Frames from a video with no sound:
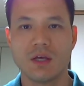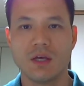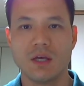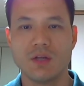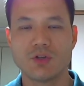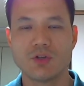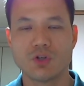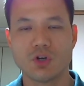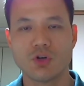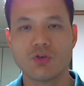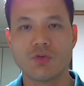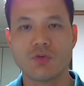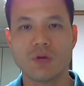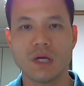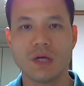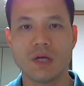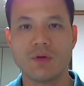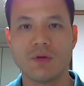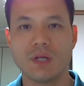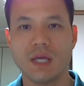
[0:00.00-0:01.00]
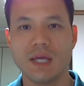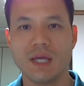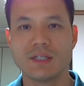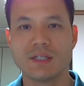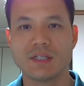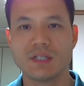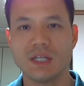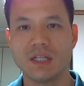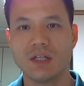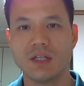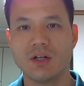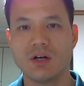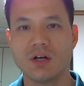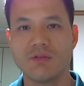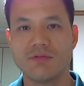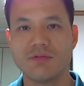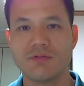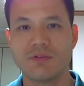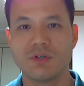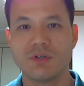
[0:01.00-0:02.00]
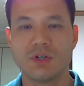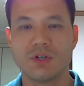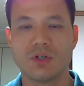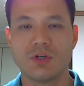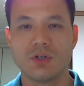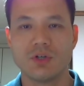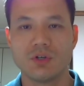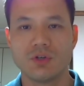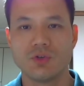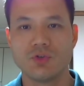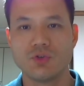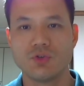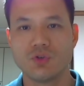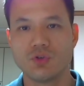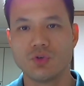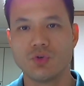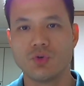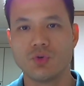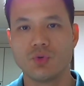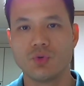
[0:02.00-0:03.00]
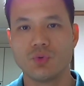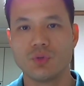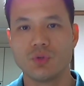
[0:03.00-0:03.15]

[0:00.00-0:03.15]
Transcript: and turn around and send it off to the